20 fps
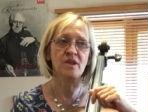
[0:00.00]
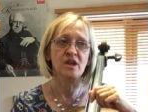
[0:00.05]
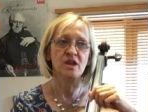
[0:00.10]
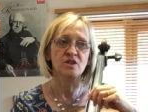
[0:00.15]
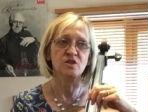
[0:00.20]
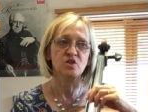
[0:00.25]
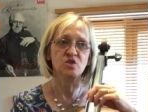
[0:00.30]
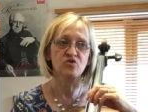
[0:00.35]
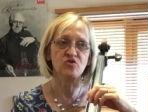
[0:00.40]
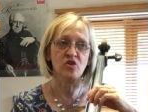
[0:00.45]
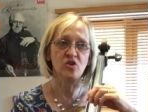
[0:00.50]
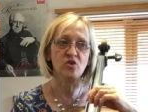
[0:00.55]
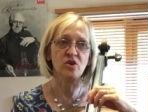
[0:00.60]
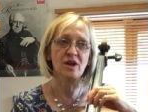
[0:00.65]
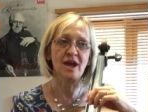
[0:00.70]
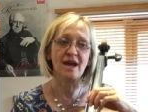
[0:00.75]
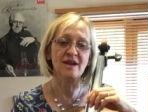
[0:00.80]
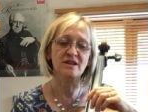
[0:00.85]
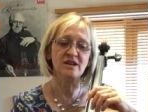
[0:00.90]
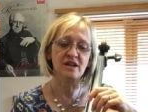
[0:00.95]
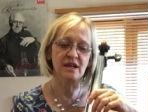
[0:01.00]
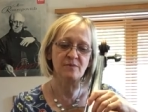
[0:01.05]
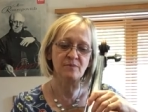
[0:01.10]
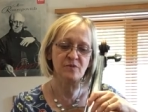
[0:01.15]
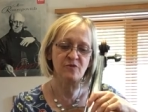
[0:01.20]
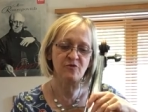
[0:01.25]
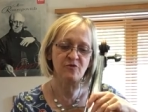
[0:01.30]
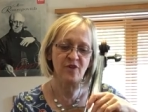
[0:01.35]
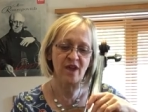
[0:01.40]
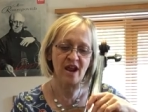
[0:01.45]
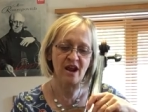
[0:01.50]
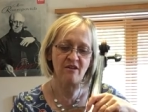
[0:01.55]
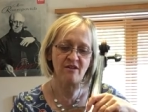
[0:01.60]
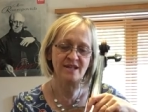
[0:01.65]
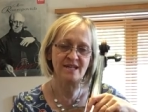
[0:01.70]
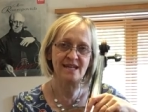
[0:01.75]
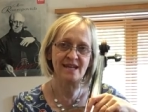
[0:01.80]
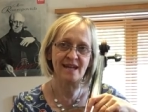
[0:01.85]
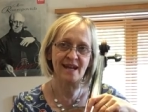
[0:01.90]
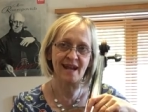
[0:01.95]
stroke, and it can be varied
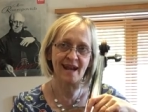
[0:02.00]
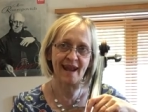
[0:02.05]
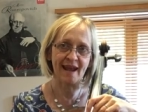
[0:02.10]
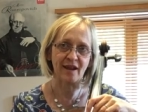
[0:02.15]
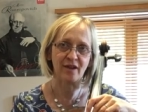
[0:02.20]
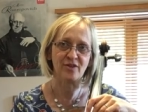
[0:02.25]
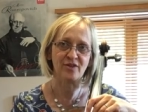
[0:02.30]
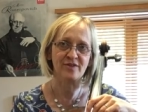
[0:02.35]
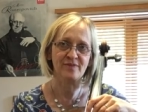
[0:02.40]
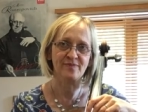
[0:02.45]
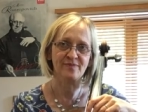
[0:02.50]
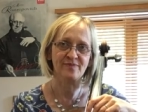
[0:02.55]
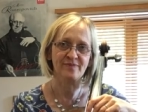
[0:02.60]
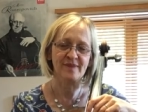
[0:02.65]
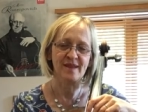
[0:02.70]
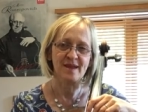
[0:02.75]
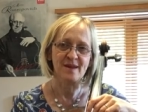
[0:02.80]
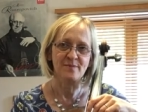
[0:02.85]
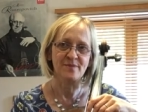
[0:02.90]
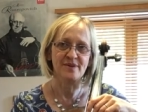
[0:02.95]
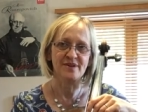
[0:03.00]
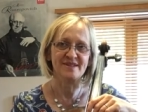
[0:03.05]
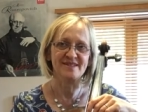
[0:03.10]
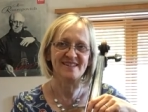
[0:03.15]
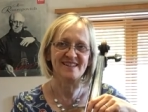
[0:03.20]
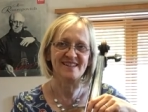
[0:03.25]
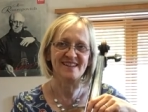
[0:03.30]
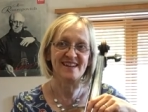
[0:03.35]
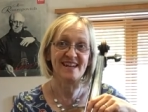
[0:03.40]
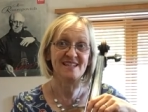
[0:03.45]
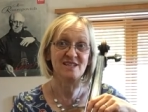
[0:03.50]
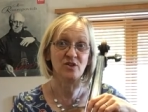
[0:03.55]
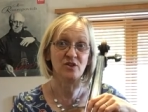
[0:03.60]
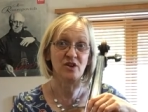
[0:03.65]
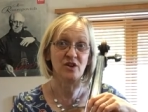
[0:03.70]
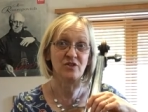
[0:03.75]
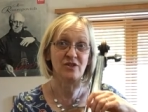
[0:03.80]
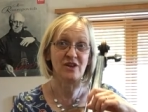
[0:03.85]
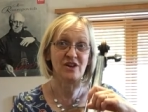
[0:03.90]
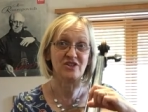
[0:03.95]
in length, but let's not go
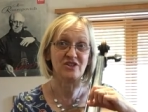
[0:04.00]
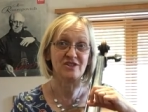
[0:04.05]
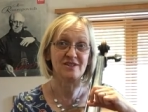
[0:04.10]
there just